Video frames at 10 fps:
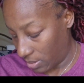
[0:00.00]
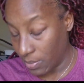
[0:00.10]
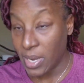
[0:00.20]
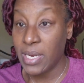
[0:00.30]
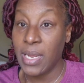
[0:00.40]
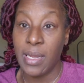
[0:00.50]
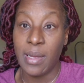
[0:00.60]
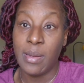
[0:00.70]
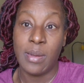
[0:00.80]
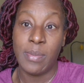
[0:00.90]
Monday
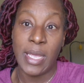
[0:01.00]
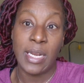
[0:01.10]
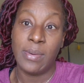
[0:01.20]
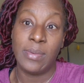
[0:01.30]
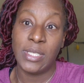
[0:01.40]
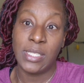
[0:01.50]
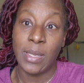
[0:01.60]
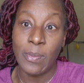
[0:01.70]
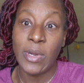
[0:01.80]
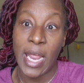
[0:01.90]
come, and it was
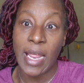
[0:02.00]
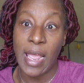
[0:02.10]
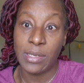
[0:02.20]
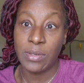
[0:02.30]
when I got